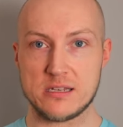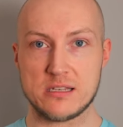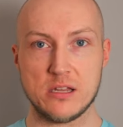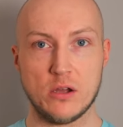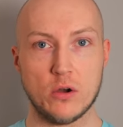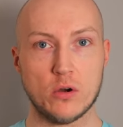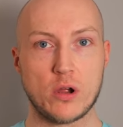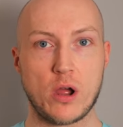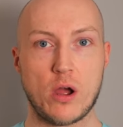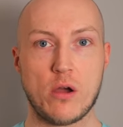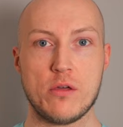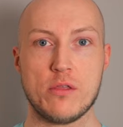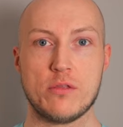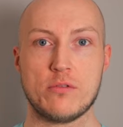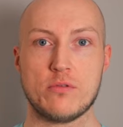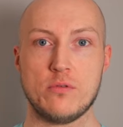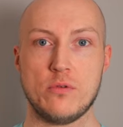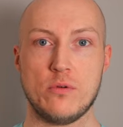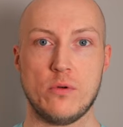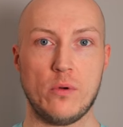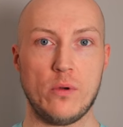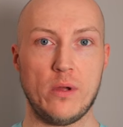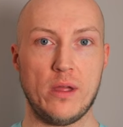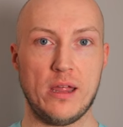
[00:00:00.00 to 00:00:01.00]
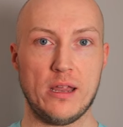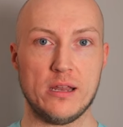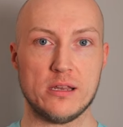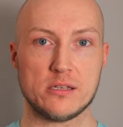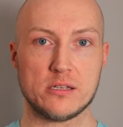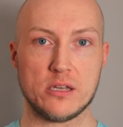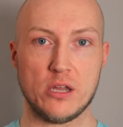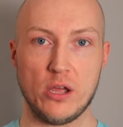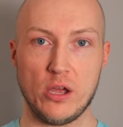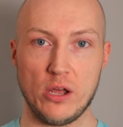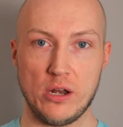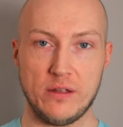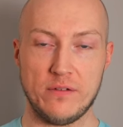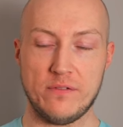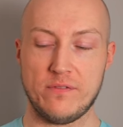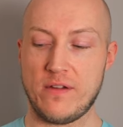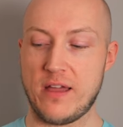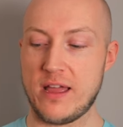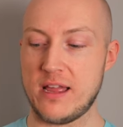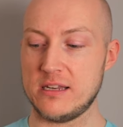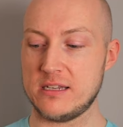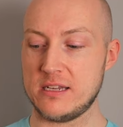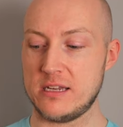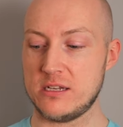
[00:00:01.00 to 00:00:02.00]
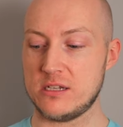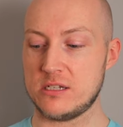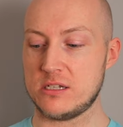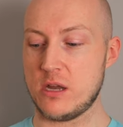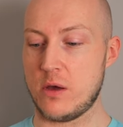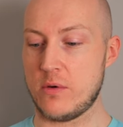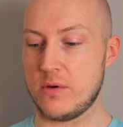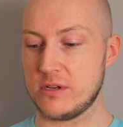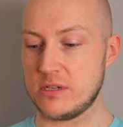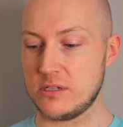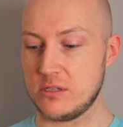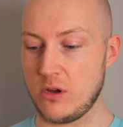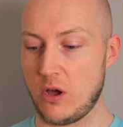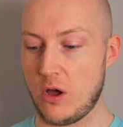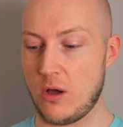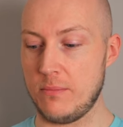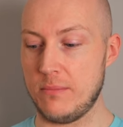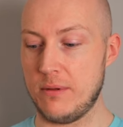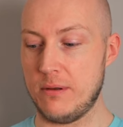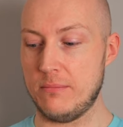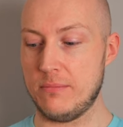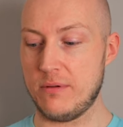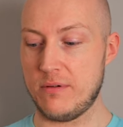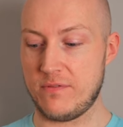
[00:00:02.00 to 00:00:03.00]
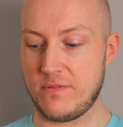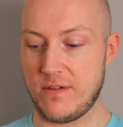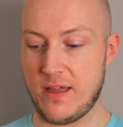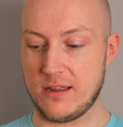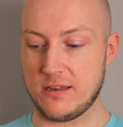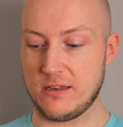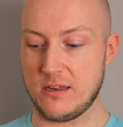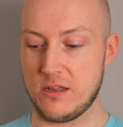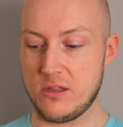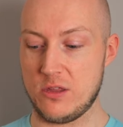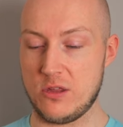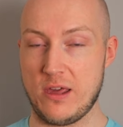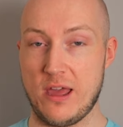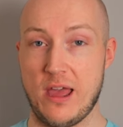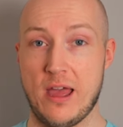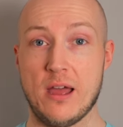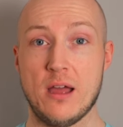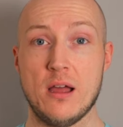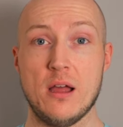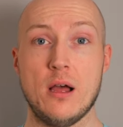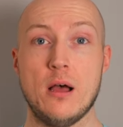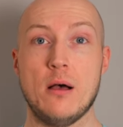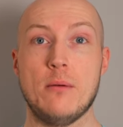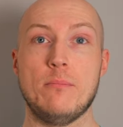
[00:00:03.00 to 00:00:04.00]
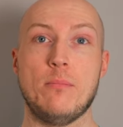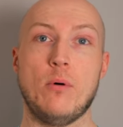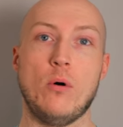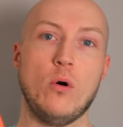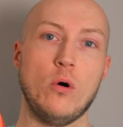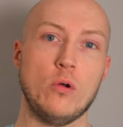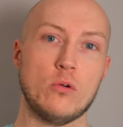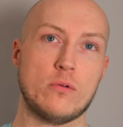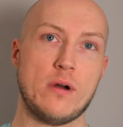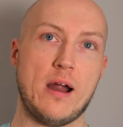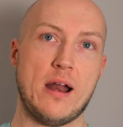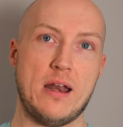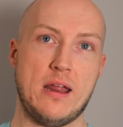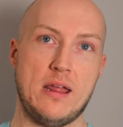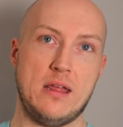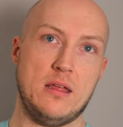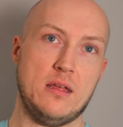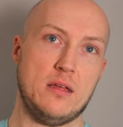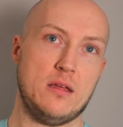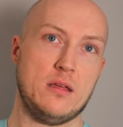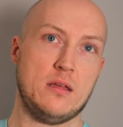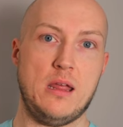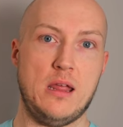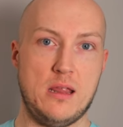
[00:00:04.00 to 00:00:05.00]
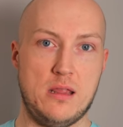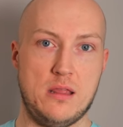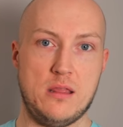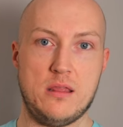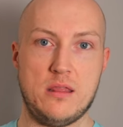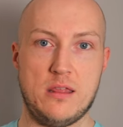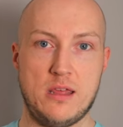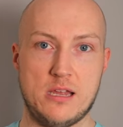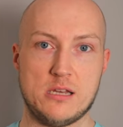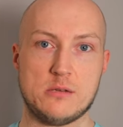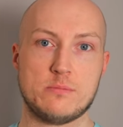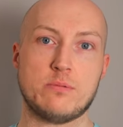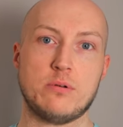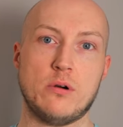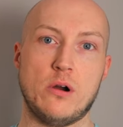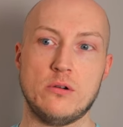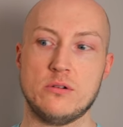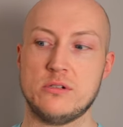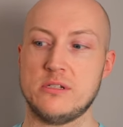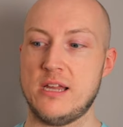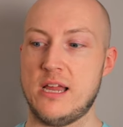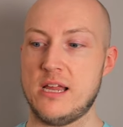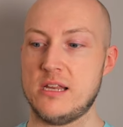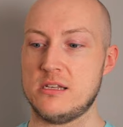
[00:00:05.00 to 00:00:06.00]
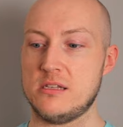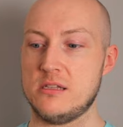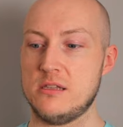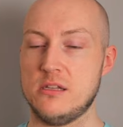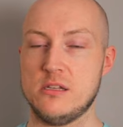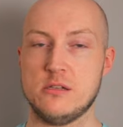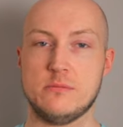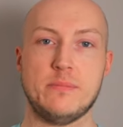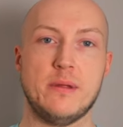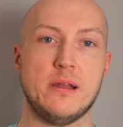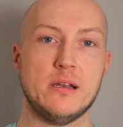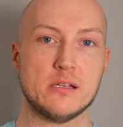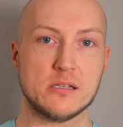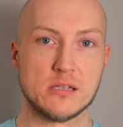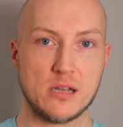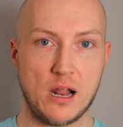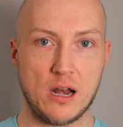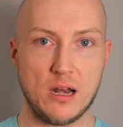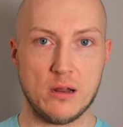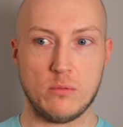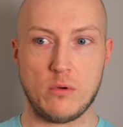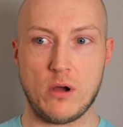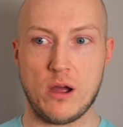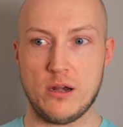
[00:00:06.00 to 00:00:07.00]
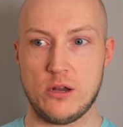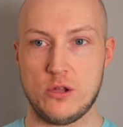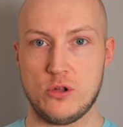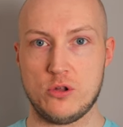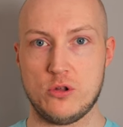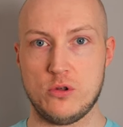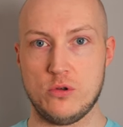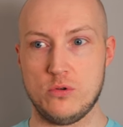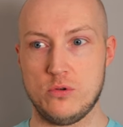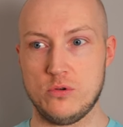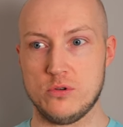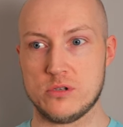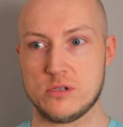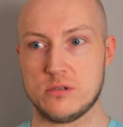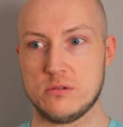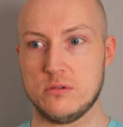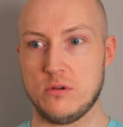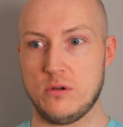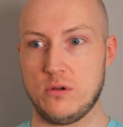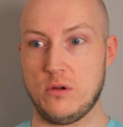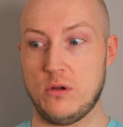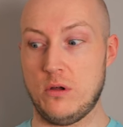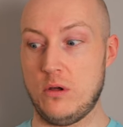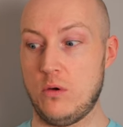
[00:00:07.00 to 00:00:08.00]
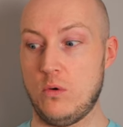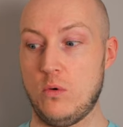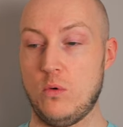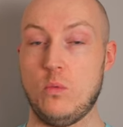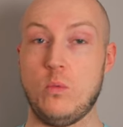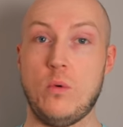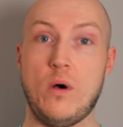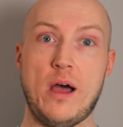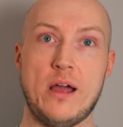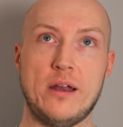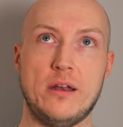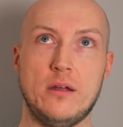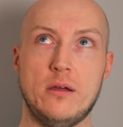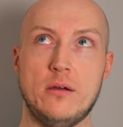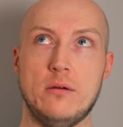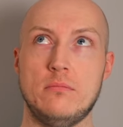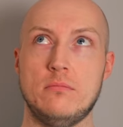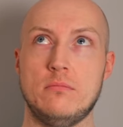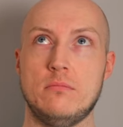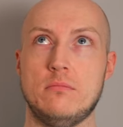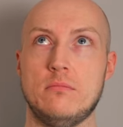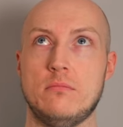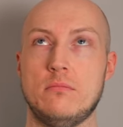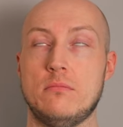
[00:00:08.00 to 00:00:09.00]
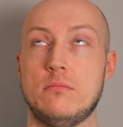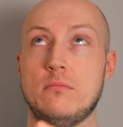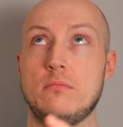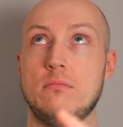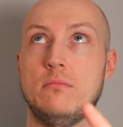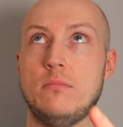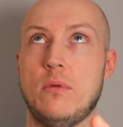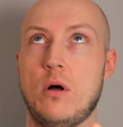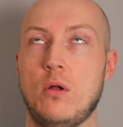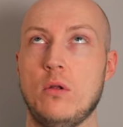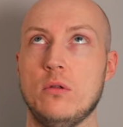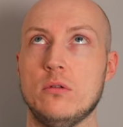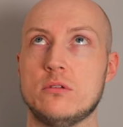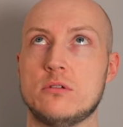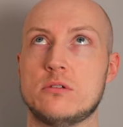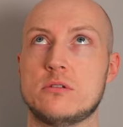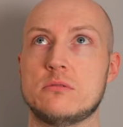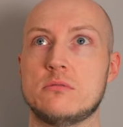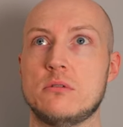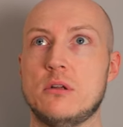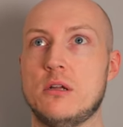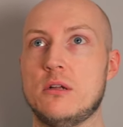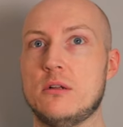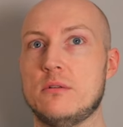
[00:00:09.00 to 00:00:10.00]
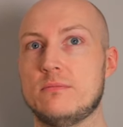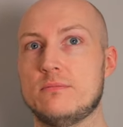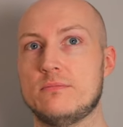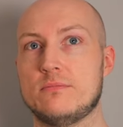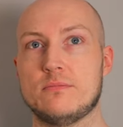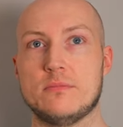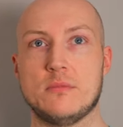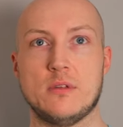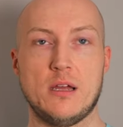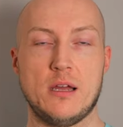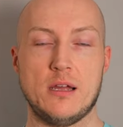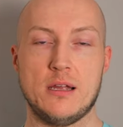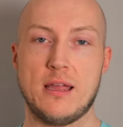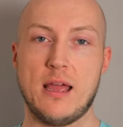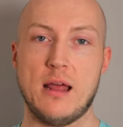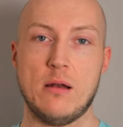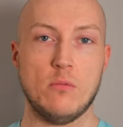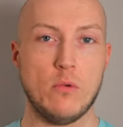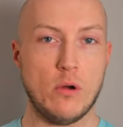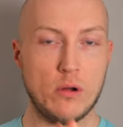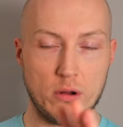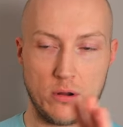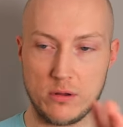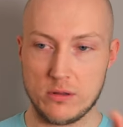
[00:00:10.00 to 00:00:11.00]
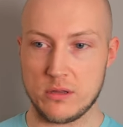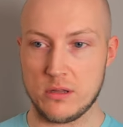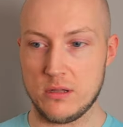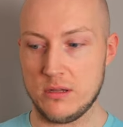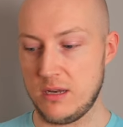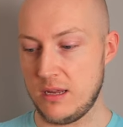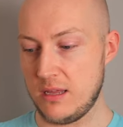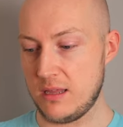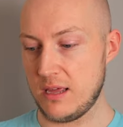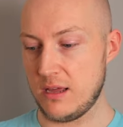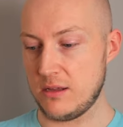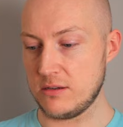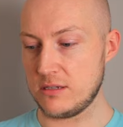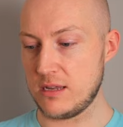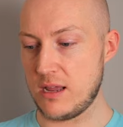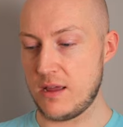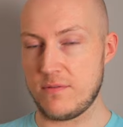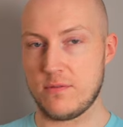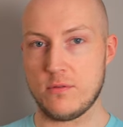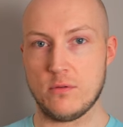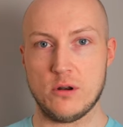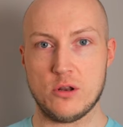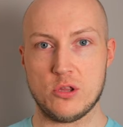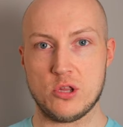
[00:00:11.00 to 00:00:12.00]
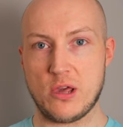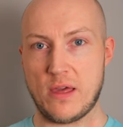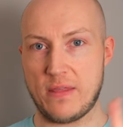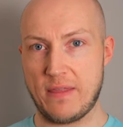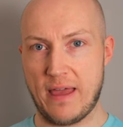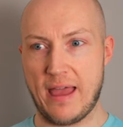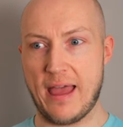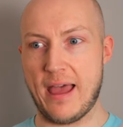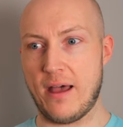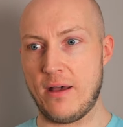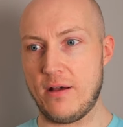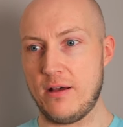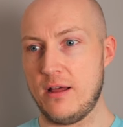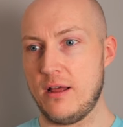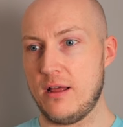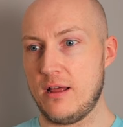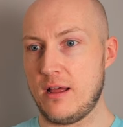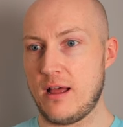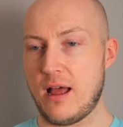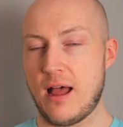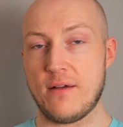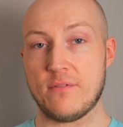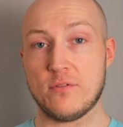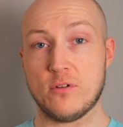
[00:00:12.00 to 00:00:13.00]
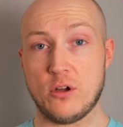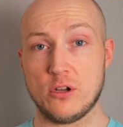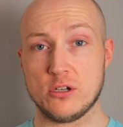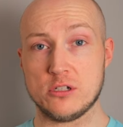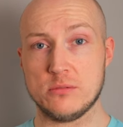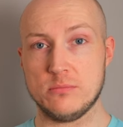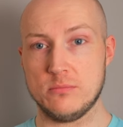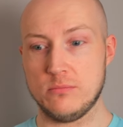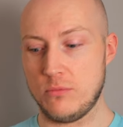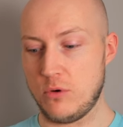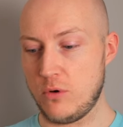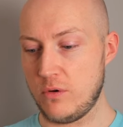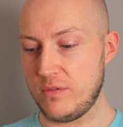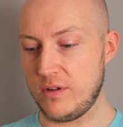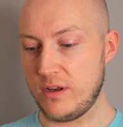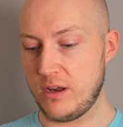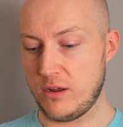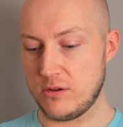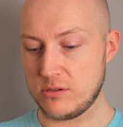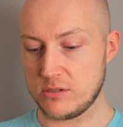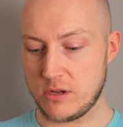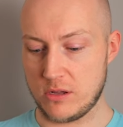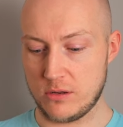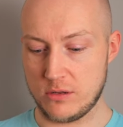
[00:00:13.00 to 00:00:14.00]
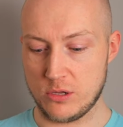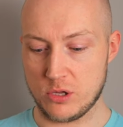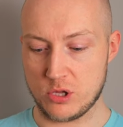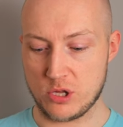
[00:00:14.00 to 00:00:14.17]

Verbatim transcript: still going through its early phases, so it's not been perfected yet. But already in this process, there's been slightly wider shoes or wider molds. Again, won't go into the details there. If you want to check that out, I've got some more videos on the